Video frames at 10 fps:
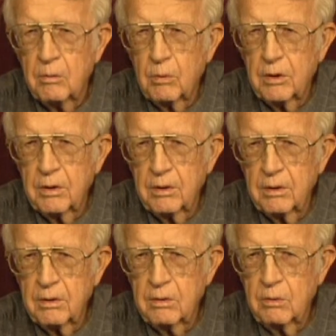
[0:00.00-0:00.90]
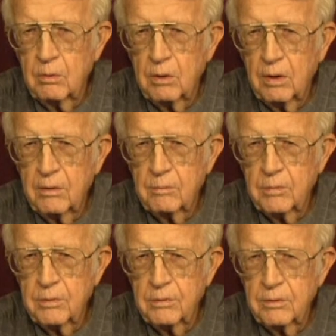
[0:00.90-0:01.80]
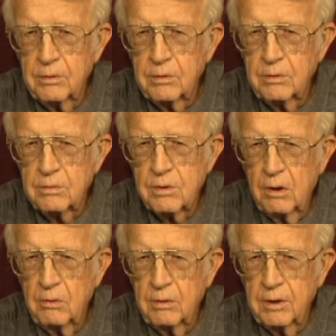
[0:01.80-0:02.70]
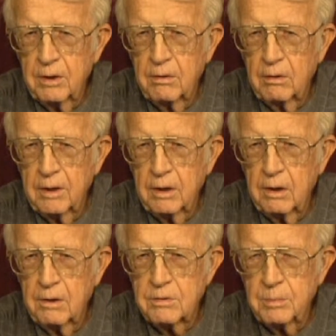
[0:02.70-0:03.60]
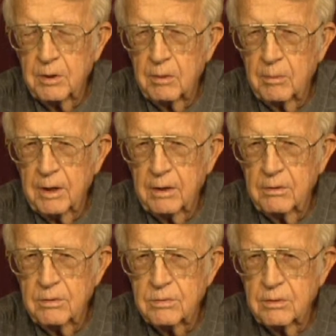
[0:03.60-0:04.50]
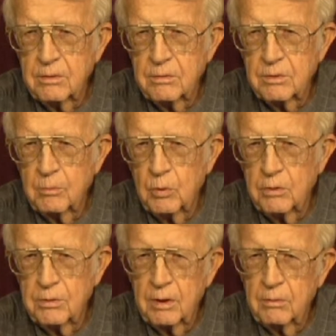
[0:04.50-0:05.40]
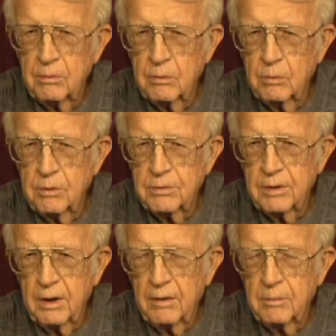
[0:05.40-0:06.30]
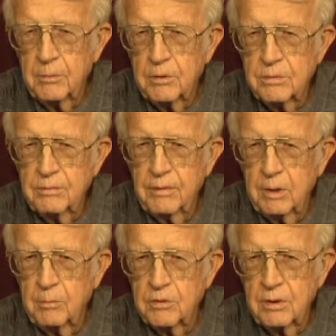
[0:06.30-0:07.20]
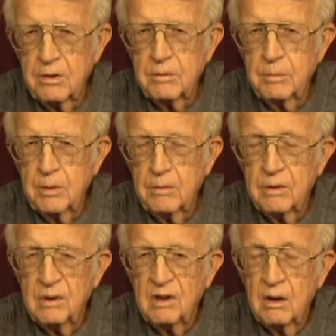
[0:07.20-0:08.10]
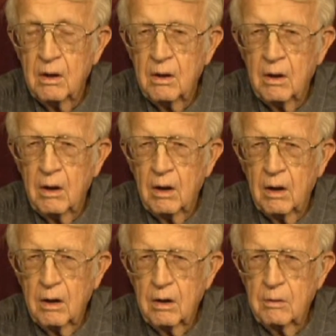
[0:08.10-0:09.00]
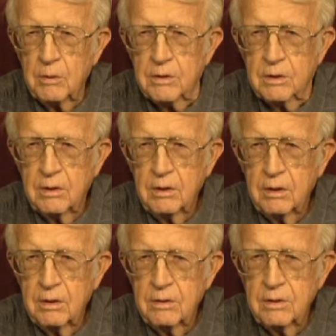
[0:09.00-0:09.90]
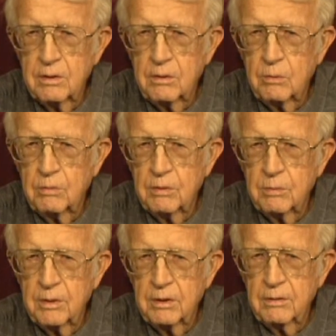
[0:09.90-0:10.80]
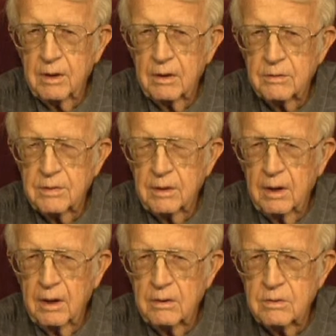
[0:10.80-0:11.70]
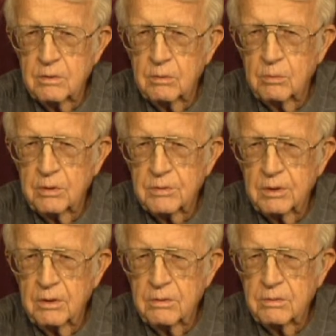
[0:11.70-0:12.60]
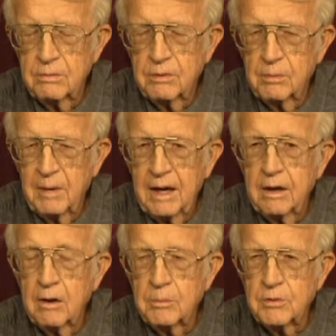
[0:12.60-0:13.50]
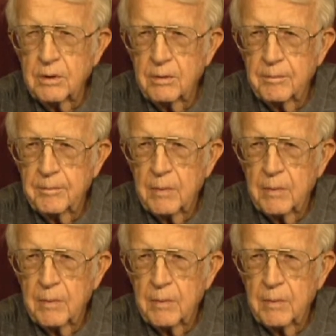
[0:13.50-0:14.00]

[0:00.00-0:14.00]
working in cohort with the Sloan Kettering Hospital back east somewhere. I don't know where it's at, but it's a famous hospital. Uh, what they did, they took over 20,000 guys who were scheduled for biopsy.